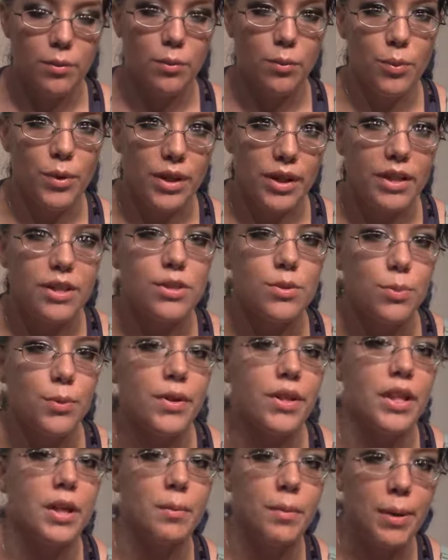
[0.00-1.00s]
really
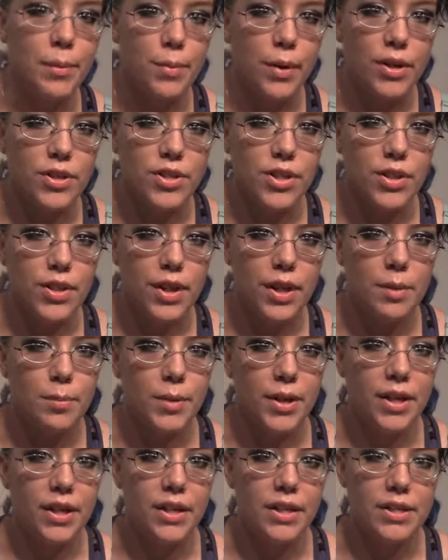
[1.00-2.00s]
swirling my brush in there,
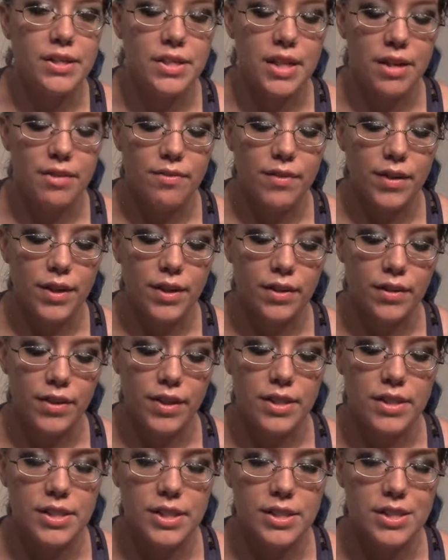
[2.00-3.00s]
because I figured
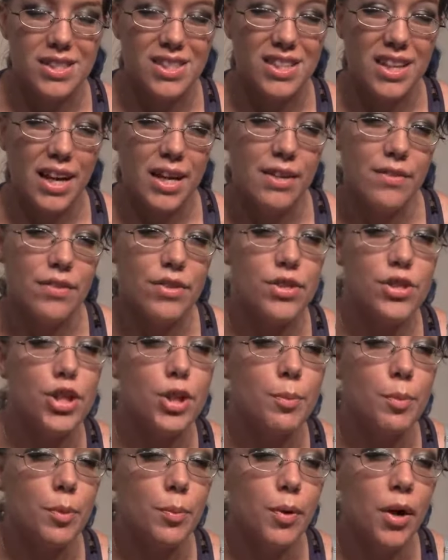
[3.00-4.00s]
that since it's kind of a
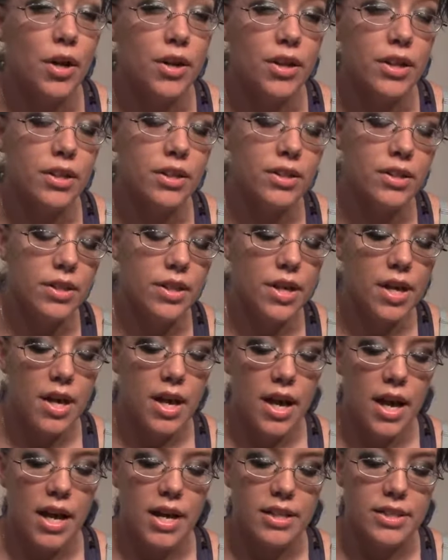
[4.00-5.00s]
cheaper product,
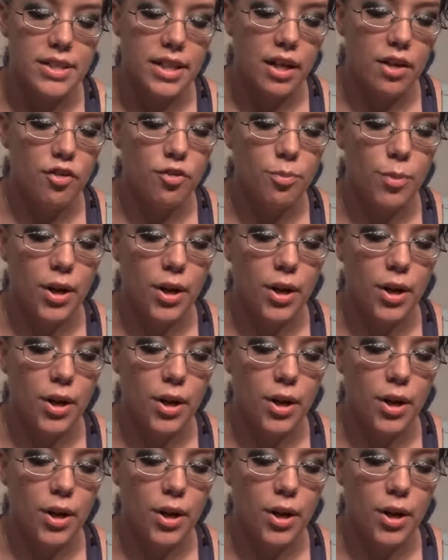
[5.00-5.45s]
as e.l.f.